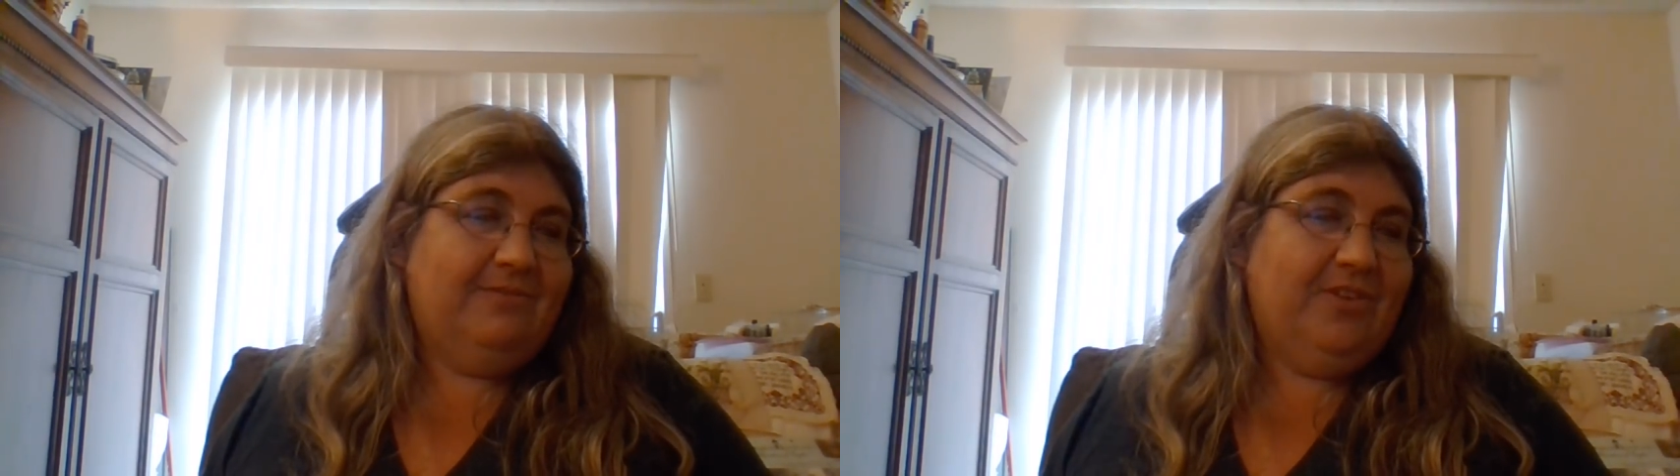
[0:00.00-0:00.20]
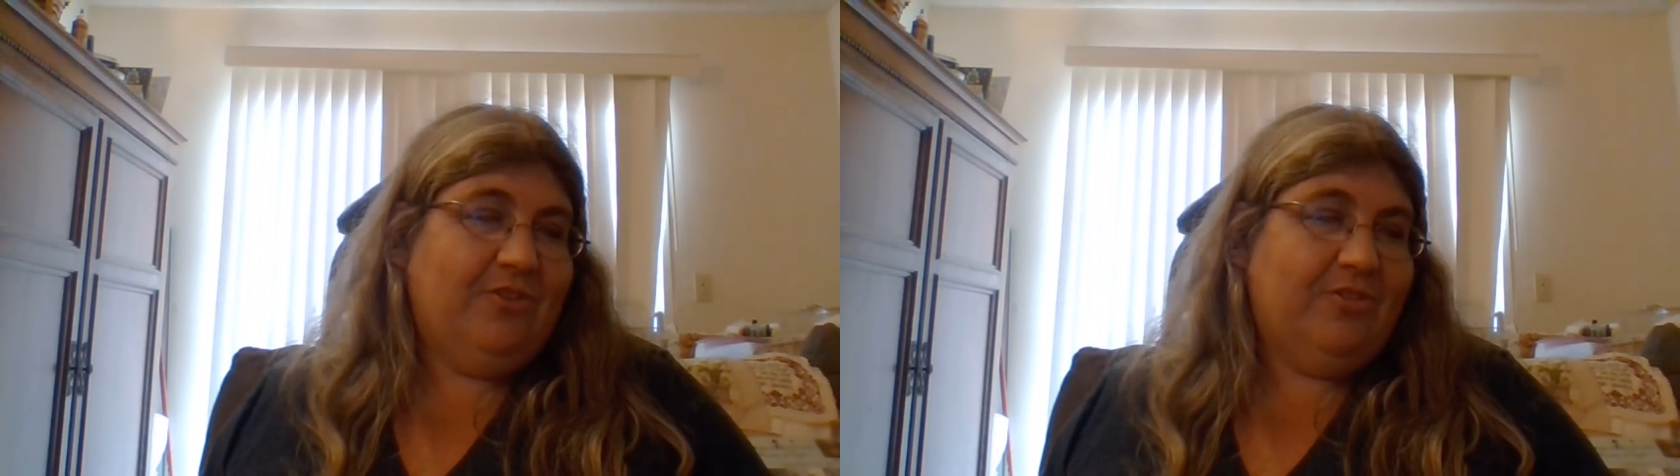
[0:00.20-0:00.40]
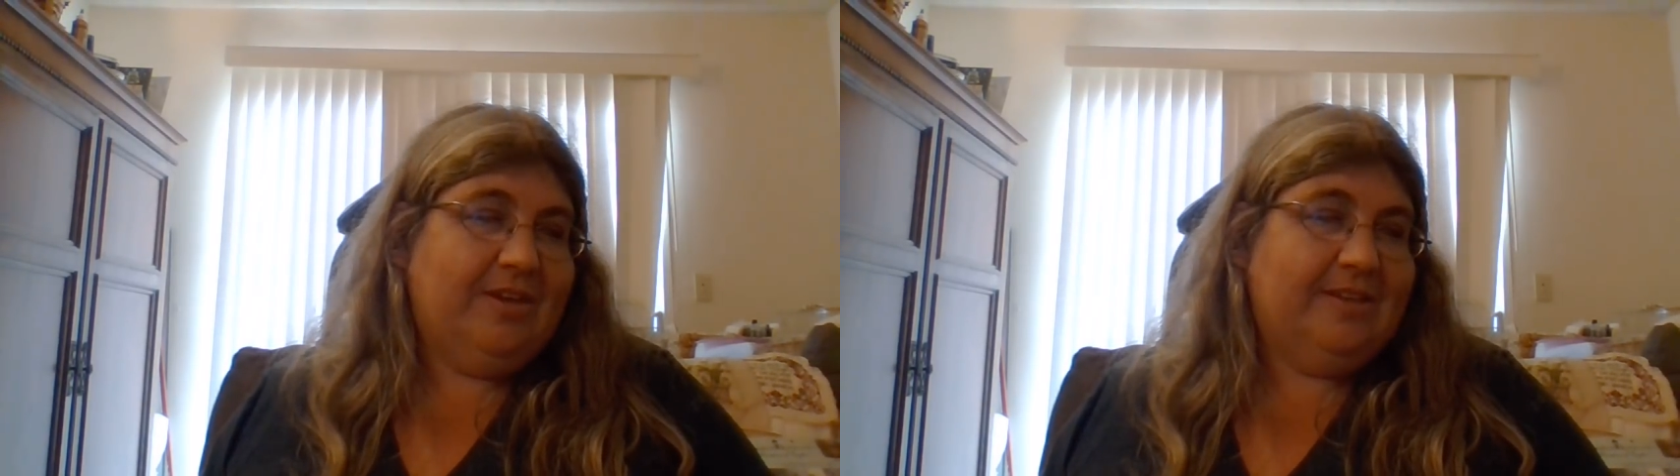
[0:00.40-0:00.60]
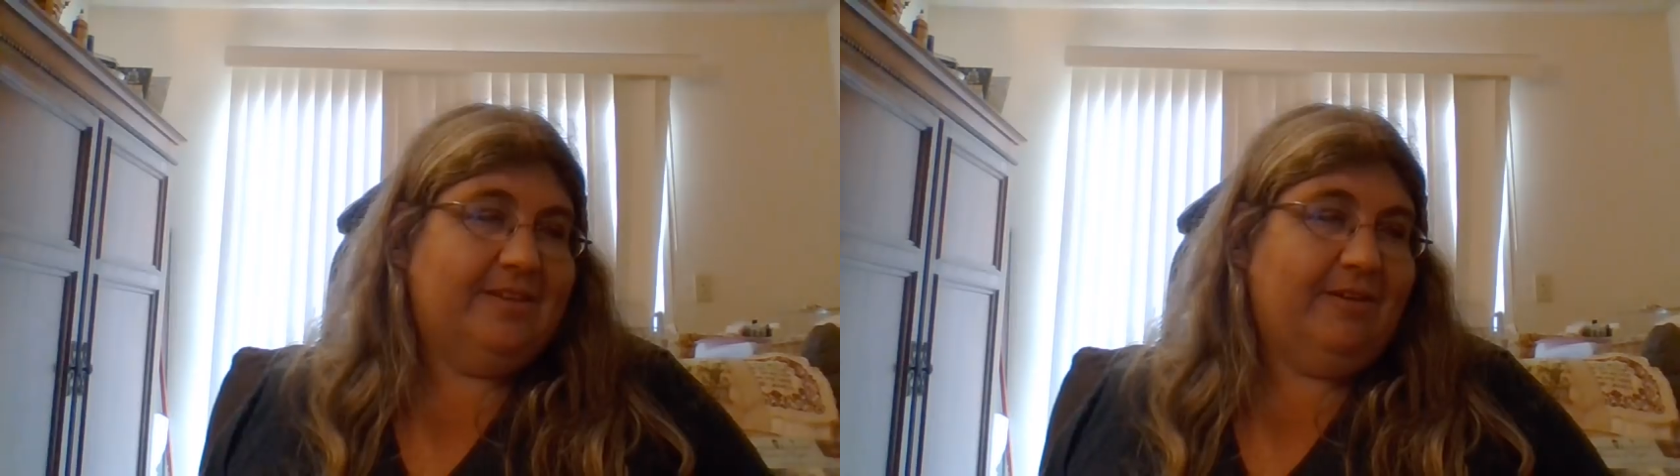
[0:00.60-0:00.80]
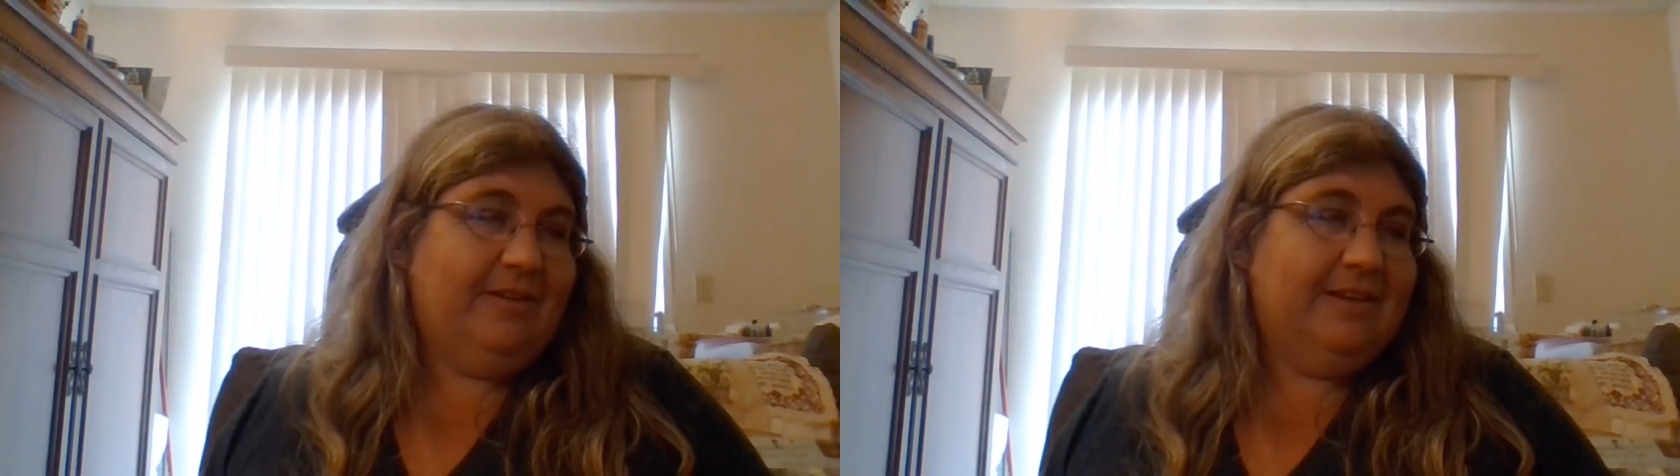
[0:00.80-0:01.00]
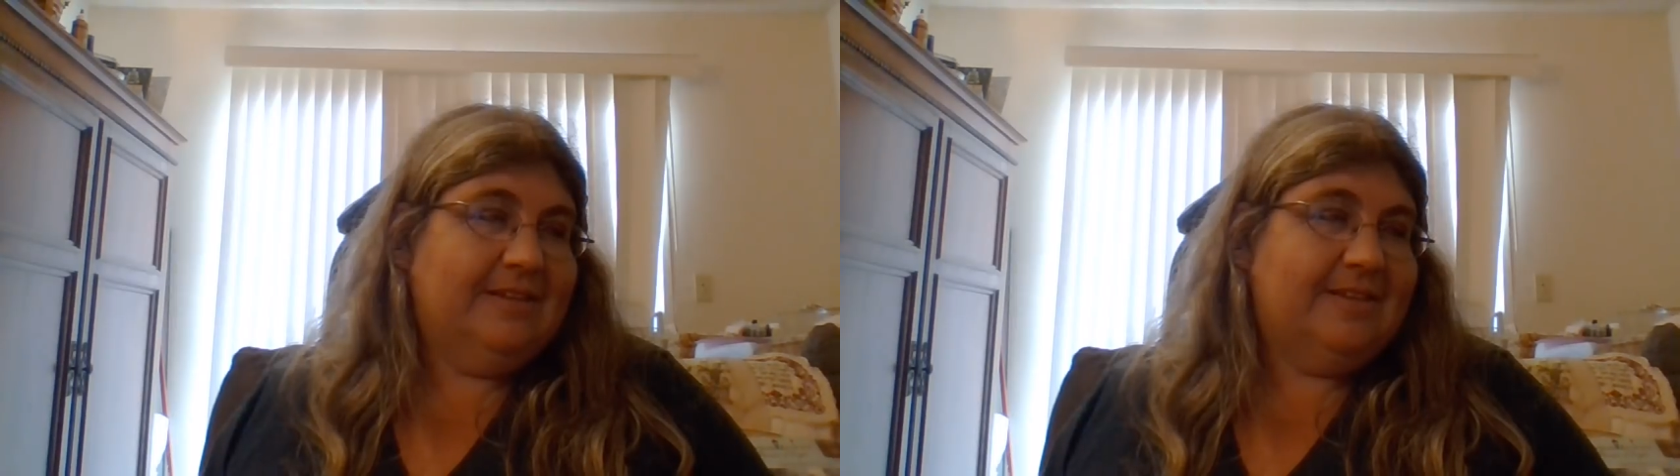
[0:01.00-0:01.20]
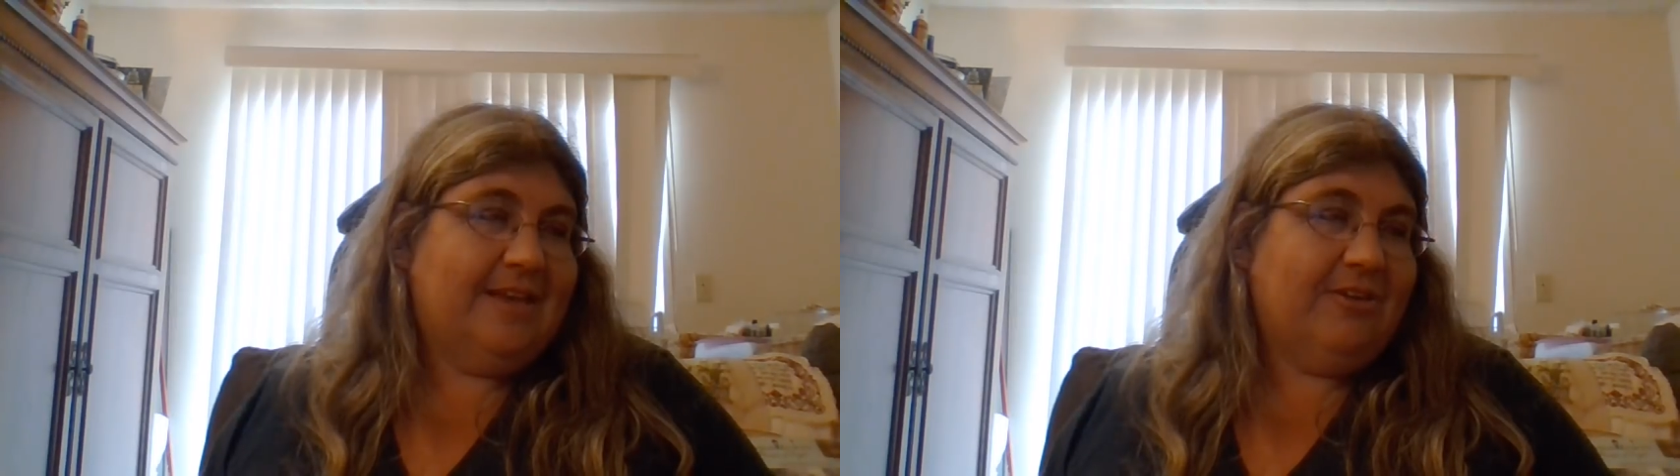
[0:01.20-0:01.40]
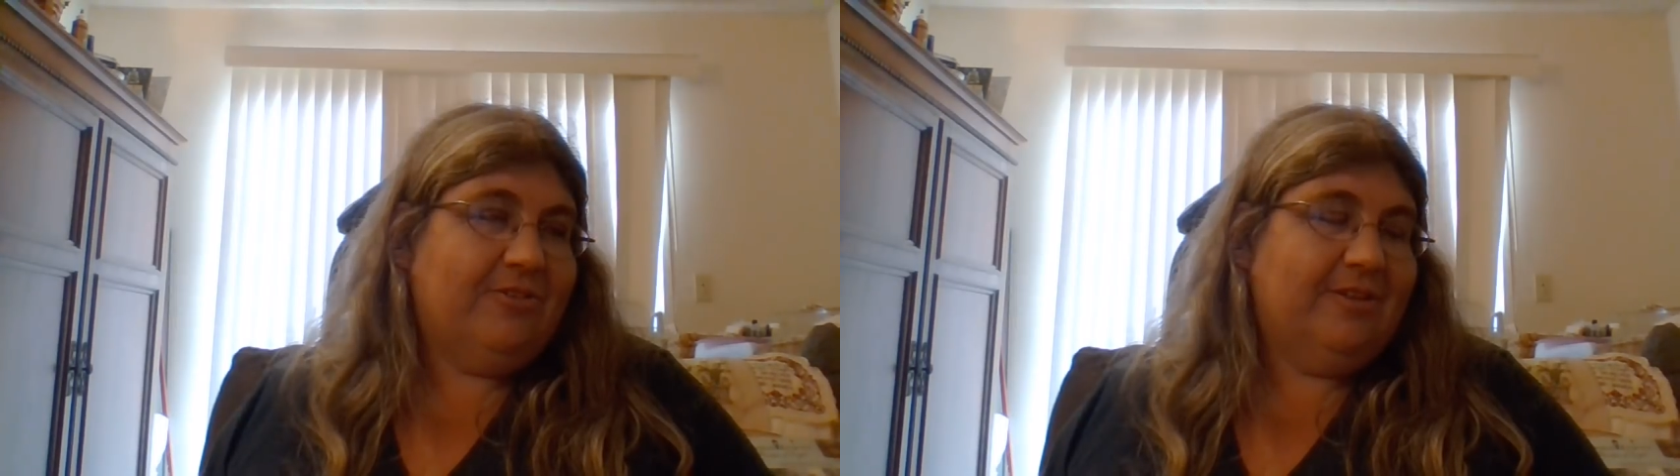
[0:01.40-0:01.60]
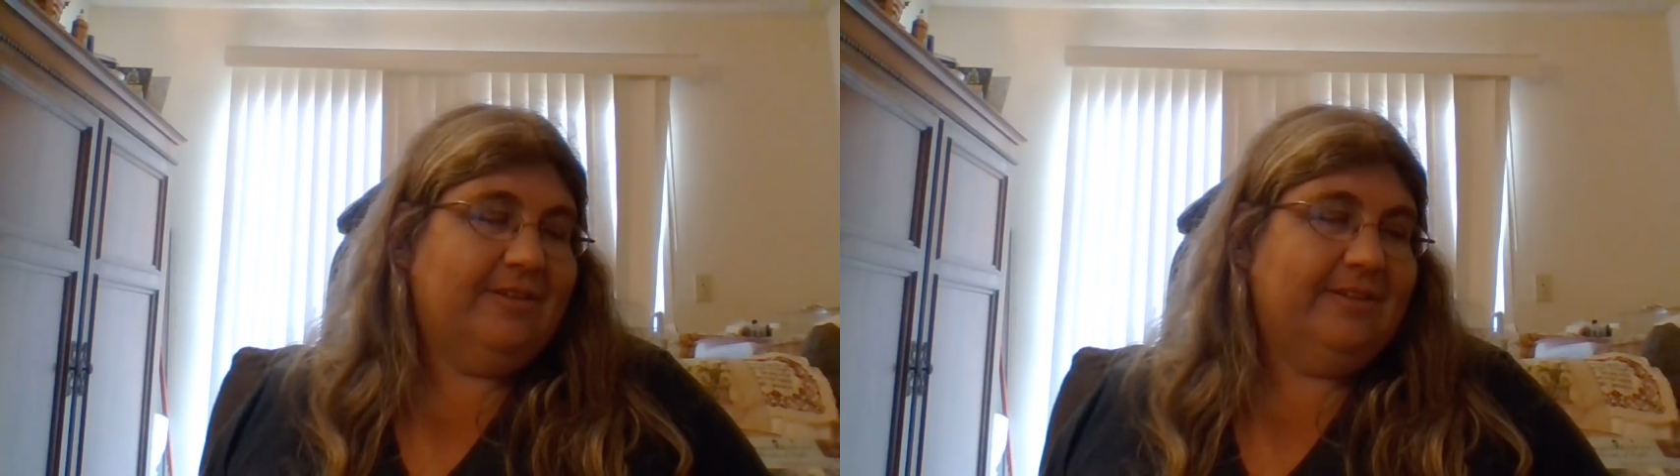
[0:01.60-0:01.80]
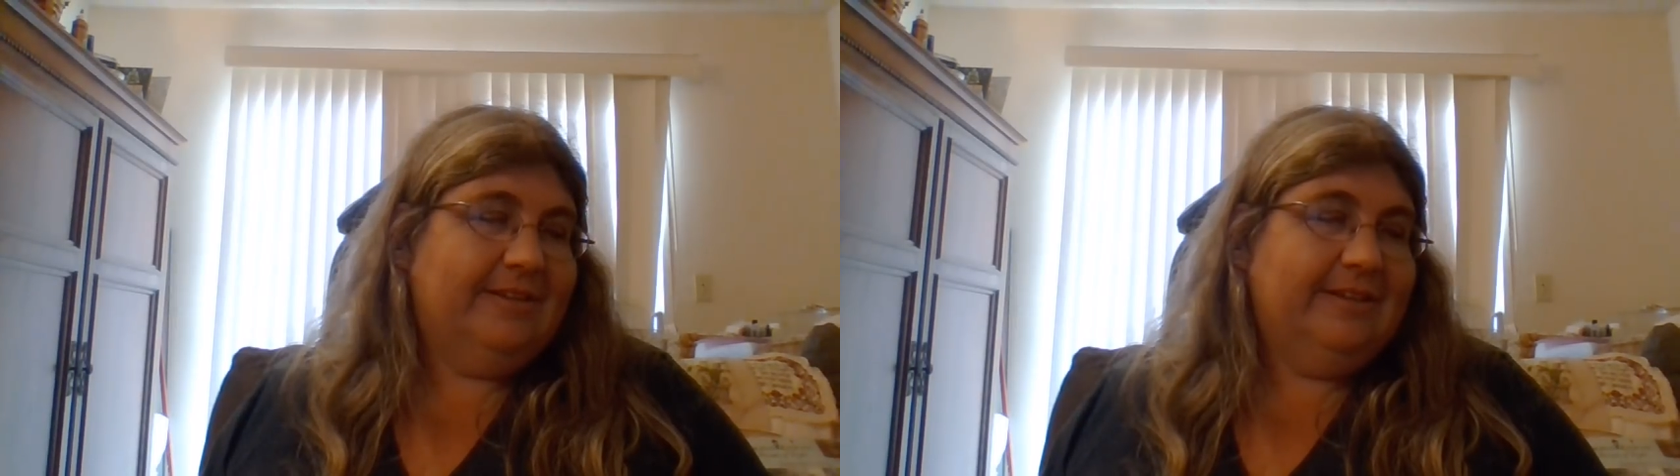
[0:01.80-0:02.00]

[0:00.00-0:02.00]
finishing and starting and stashing.